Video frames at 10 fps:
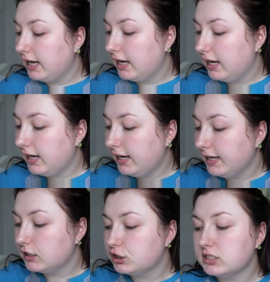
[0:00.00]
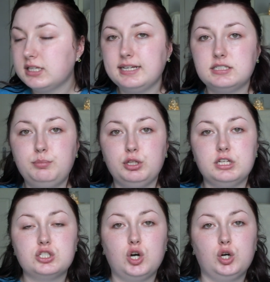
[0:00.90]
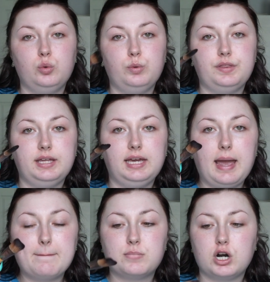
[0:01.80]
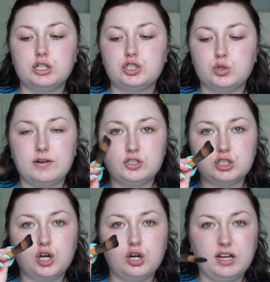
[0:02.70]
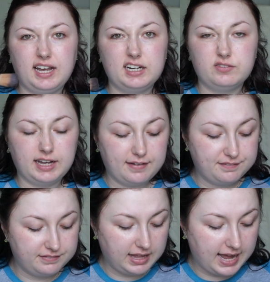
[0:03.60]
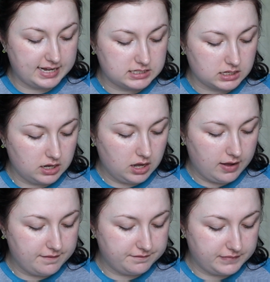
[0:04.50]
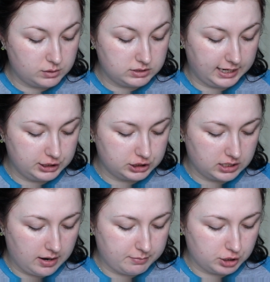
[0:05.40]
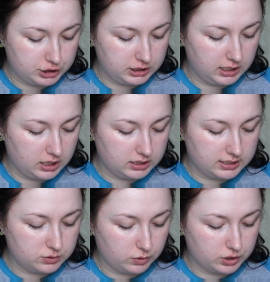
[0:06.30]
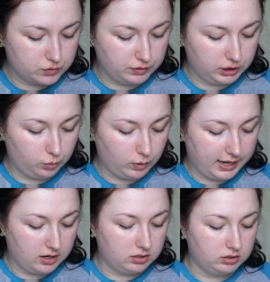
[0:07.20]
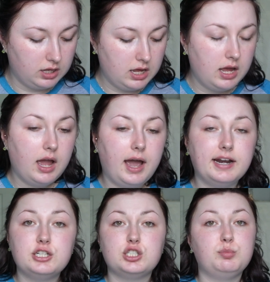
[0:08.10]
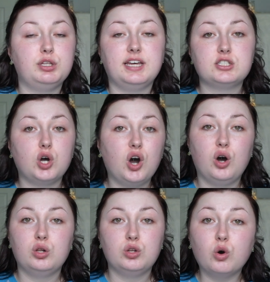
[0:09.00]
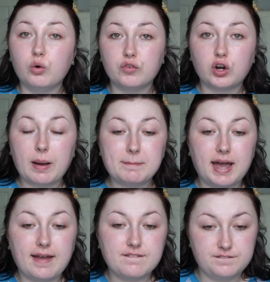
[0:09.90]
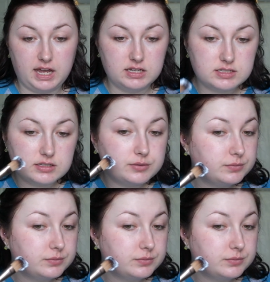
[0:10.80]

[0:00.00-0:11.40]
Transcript: I just like to put this on with a brush, so I've just got kind of like a flat foundation brush here. This works really well, and I just put this all over my face.